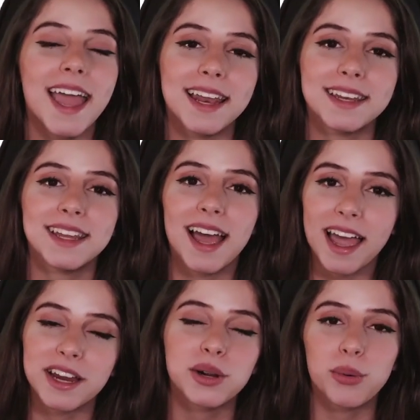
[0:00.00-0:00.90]
and
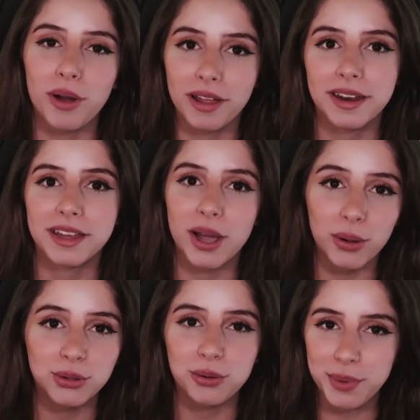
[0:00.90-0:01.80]
higher quality
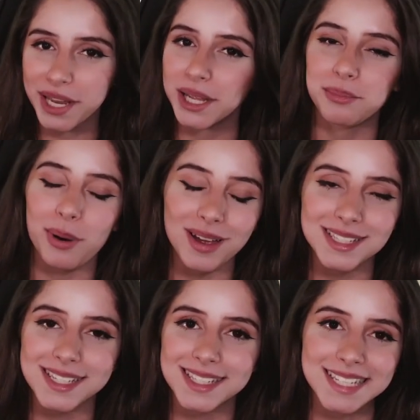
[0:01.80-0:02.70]
automated
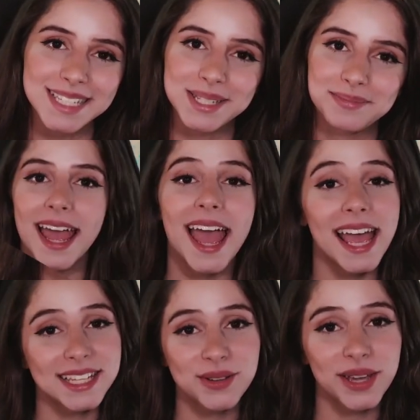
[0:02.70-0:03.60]
processes.
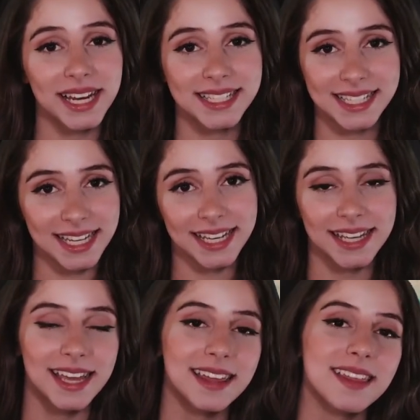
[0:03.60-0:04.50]
As you can
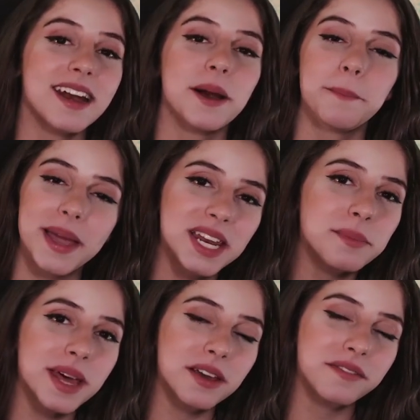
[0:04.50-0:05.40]
see, there are many
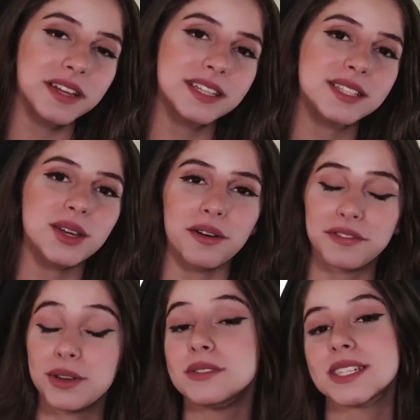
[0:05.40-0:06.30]
benefits
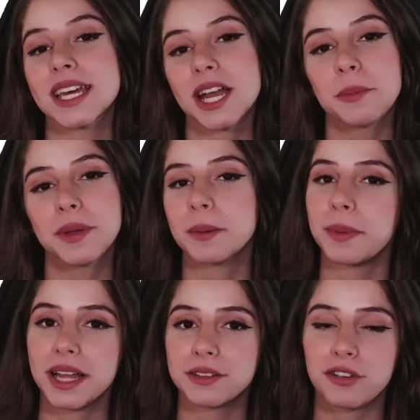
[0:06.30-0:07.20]
of using an RPA
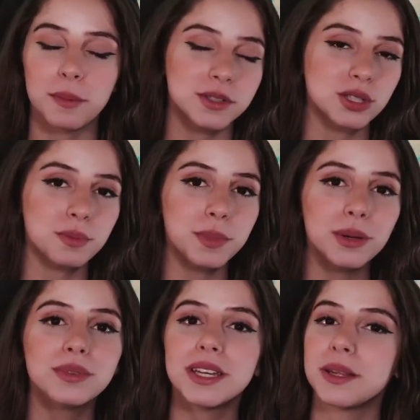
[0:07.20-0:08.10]
platform to
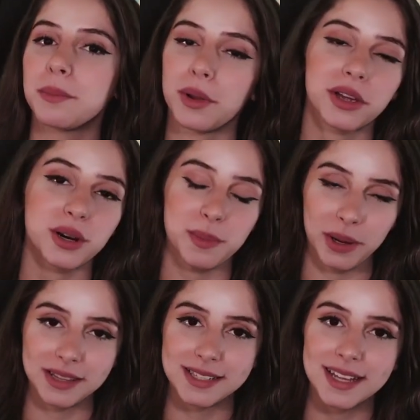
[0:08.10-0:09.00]
build and deploy your
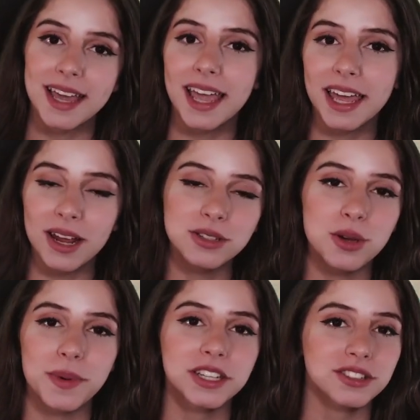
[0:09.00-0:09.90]
bots, and
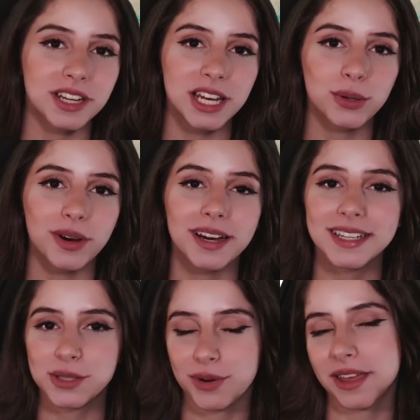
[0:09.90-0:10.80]
Automation Anywhere
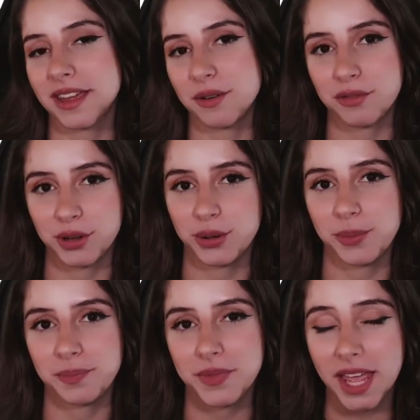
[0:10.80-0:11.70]
is right there for you.